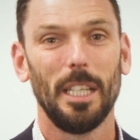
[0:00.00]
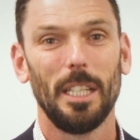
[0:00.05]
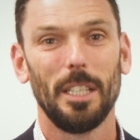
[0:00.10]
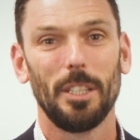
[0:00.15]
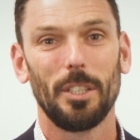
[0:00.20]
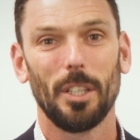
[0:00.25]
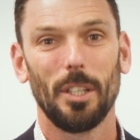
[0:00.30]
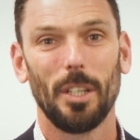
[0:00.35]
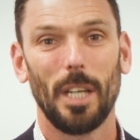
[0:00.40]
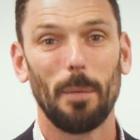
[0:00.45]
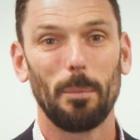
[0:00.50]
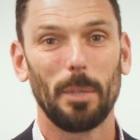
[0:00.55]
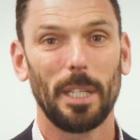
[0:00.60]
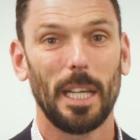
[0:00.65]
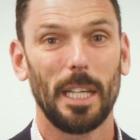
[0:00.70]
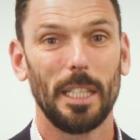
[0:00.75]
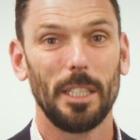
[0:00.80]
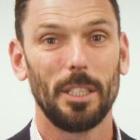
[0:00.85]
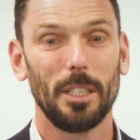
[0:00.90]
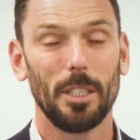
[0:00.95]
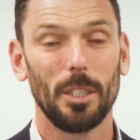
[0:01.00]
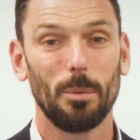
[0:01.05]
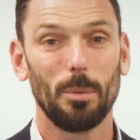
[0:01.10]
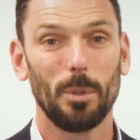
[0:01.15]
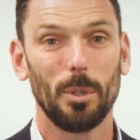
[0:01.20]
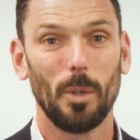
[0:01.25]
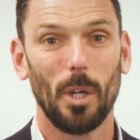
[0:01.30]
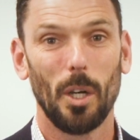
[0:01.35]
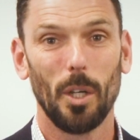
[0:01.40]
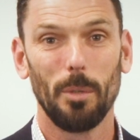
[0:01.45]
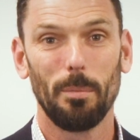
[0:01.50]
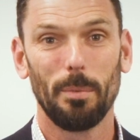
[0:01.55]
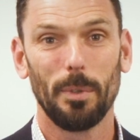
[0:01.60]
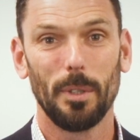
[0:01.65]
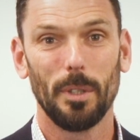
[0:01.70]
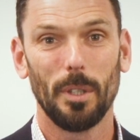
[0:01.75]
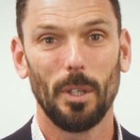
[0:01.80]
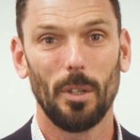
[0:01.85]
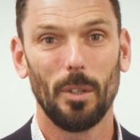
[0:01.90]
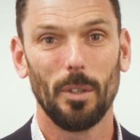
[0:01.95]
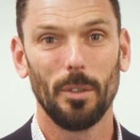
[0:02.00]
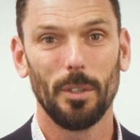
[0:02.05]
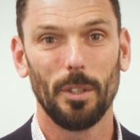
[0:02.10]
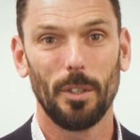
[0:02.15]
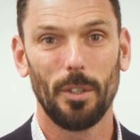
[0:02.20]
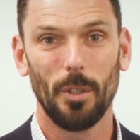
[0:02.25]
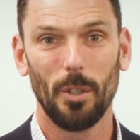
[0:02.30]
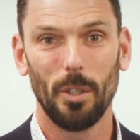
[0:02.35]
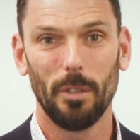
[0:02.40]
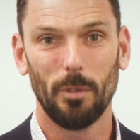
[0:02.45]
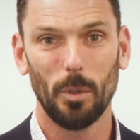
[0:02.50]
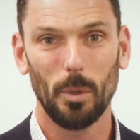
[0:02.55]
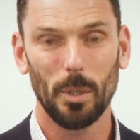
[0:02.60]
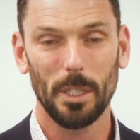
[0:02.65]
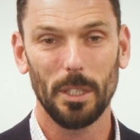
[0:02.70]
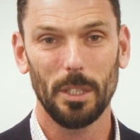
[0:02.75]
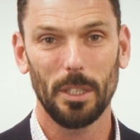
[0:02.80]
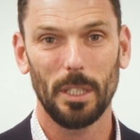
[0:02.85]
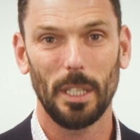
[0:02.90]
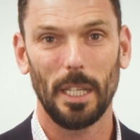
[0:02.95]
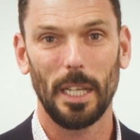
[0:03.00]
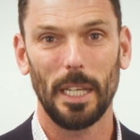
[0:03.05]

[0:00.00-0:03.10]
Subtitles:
So applications will open on the 3rd of August,